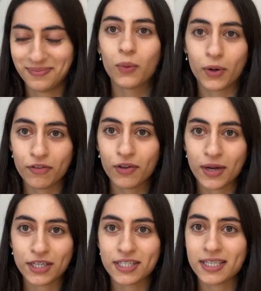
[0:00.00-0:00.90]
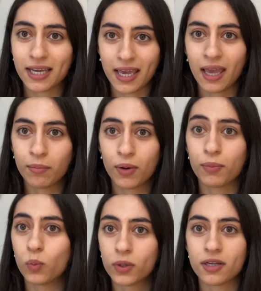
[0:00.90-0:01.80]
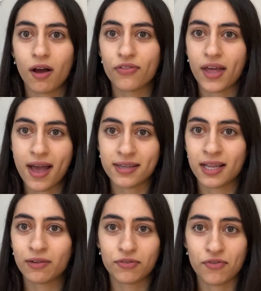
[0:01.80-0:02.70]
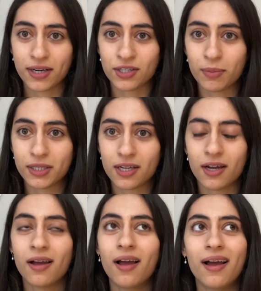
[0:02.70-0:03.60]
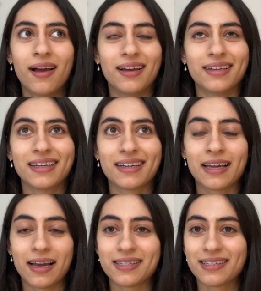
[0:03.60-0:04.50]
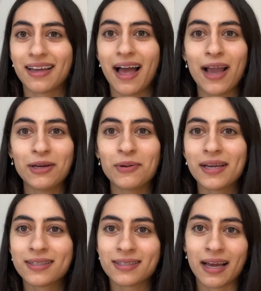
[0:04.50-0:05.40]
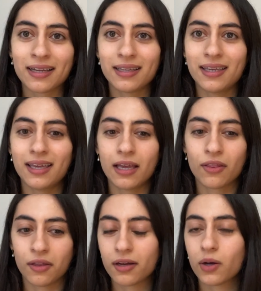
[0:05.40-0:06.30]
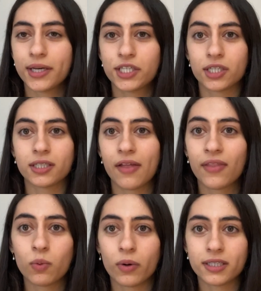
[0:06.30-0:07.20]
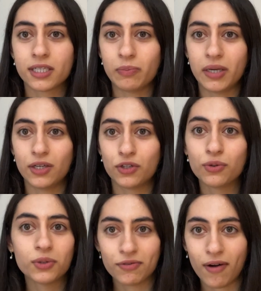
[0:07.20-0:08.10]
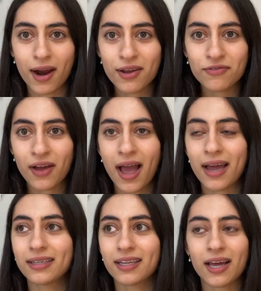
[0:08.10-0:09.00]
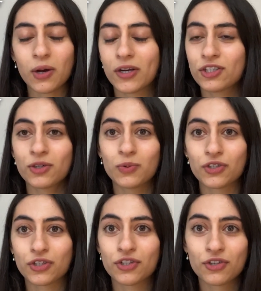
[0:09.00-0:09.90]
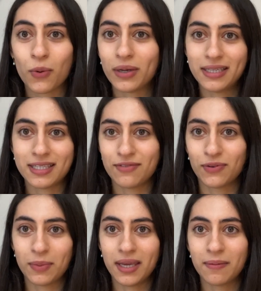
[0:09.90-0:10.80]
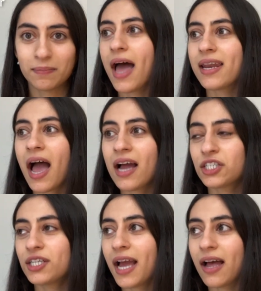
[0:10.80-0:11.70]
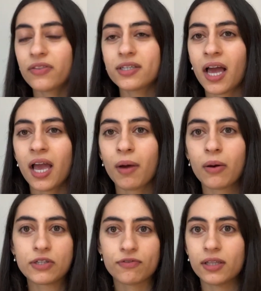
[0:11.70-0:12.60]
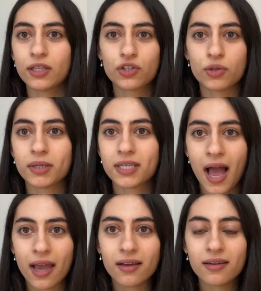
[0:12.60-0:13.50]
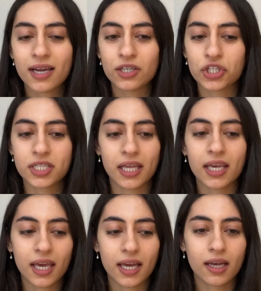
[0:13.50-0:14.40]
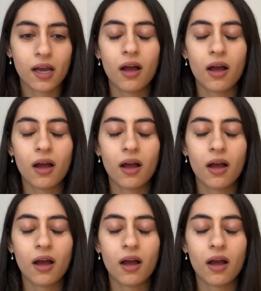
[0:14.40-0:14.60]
One of the questions that came up was on the air cell refractometer Guys, I knew exactly the equation that they wanted me to derive and that question was just so easy for me. And actually at the time I was feeling super tired and just thinking,